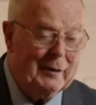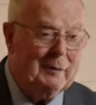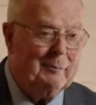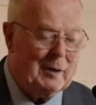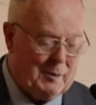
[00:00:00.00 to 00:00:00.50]

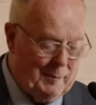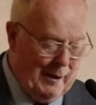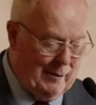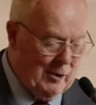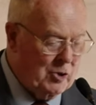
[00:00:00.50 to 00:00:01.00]
must be
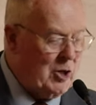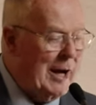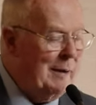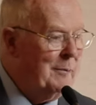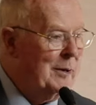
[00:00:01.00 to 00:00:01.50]

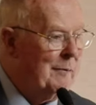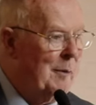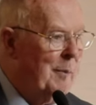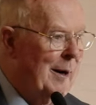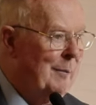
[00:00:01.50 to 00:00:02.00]
ashamed of the
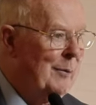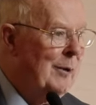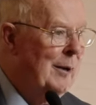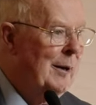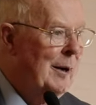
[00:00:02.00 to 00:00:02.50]
Bible.
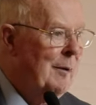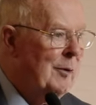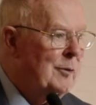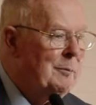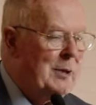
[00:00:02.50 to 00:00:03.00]

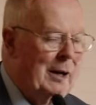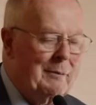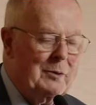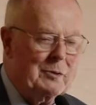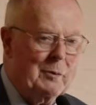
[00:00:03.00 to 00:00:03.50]

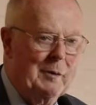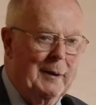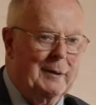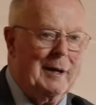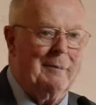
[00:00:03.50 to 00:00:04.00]
Sometimes we've
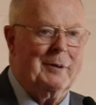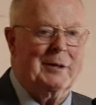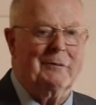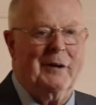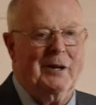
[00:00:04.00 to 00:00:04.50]
been tempted
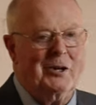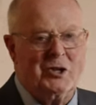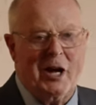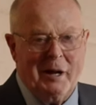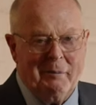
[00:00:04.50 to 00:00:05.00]
to feel
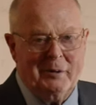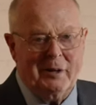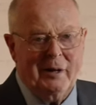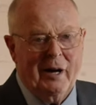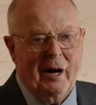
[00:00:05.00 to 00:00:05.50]
ashamed
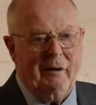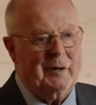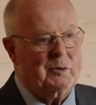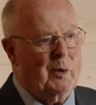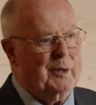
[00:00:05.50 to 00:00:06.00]
of
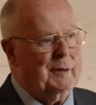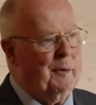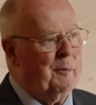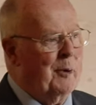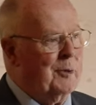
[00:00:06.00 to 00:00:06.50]
this
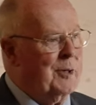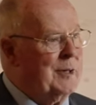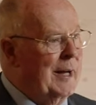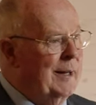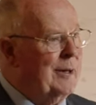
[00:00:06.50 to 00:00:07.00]
wonderful book, to
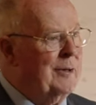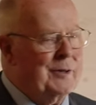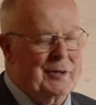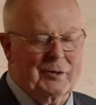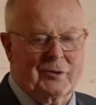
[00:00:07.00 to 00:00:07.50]
take it onto
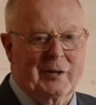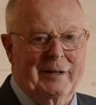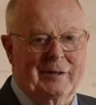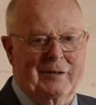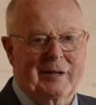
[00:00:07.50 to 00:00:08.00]
the
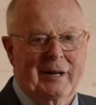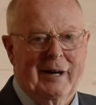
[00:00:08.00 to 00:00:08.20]
streets.